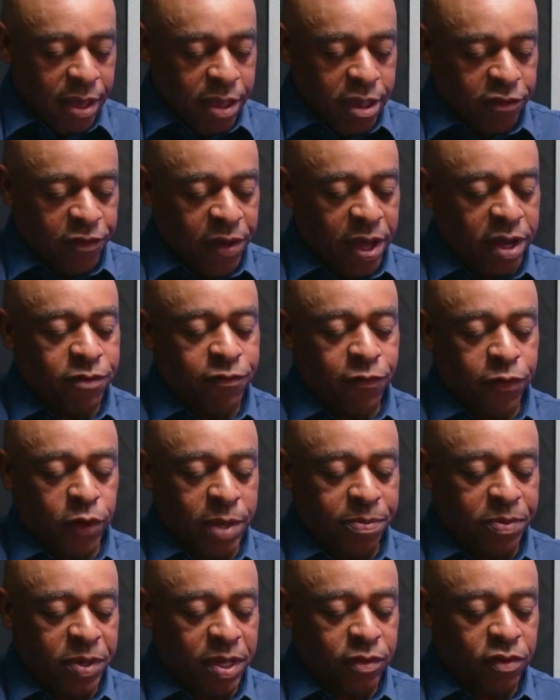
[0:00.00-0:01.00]
It's found in
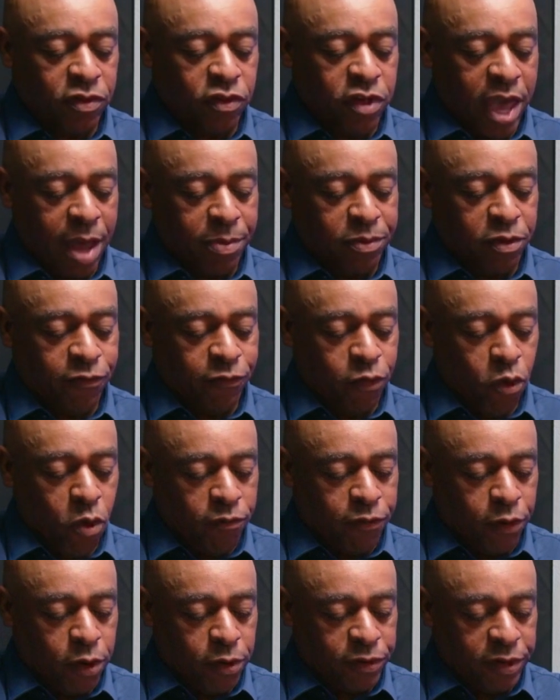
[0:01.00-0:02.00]
Philippians chapter
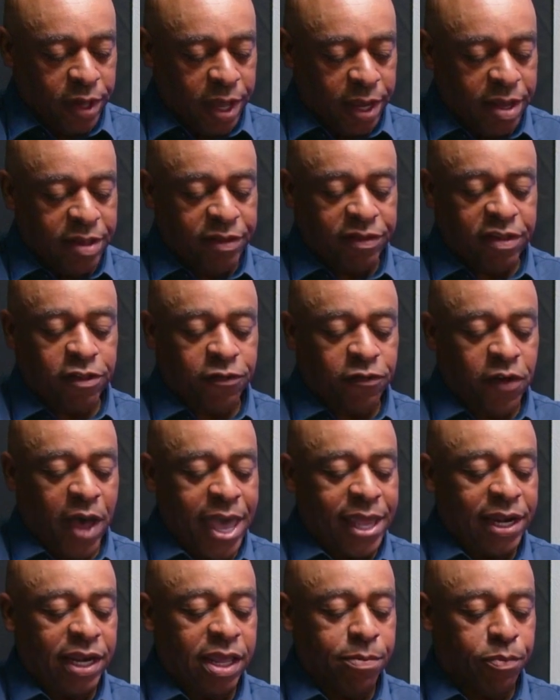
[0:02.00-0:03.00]
4 verse 8. He says,
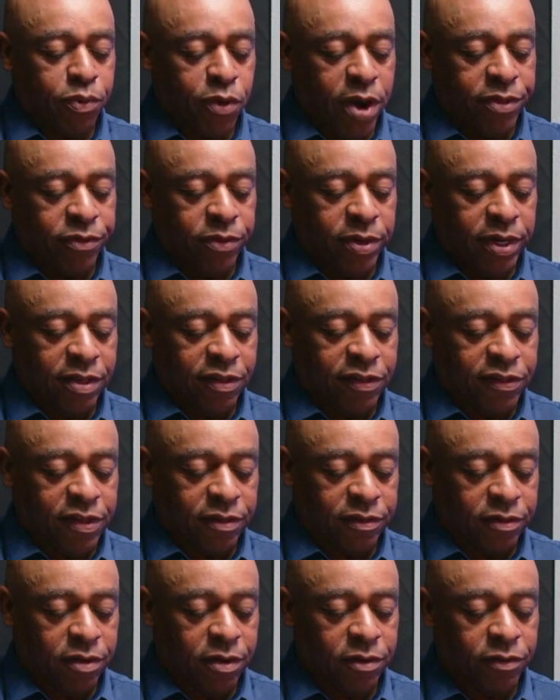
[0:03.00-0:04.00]
"Finally, brethren and
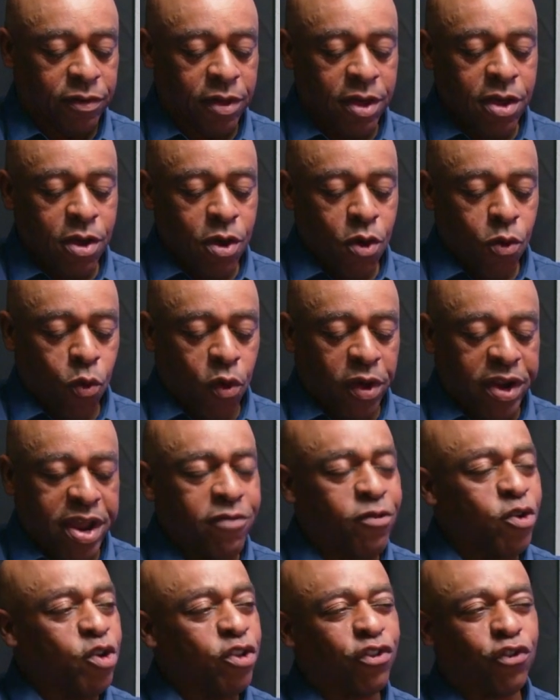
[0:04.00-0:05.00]
sisters,
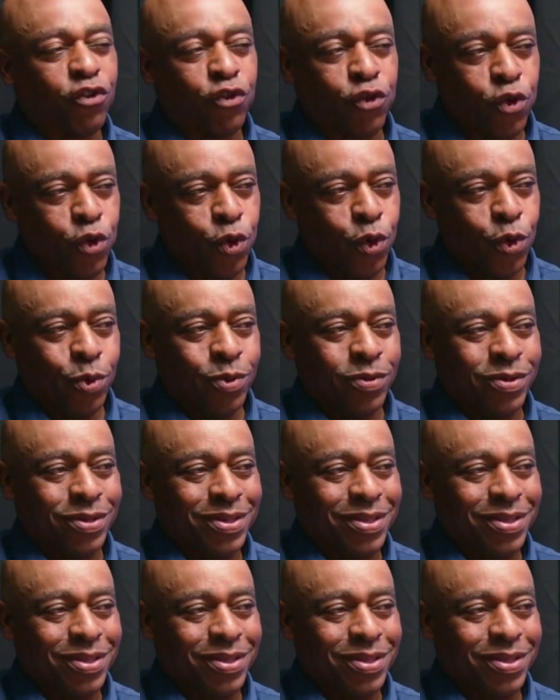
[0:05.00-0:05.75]
whatever is true,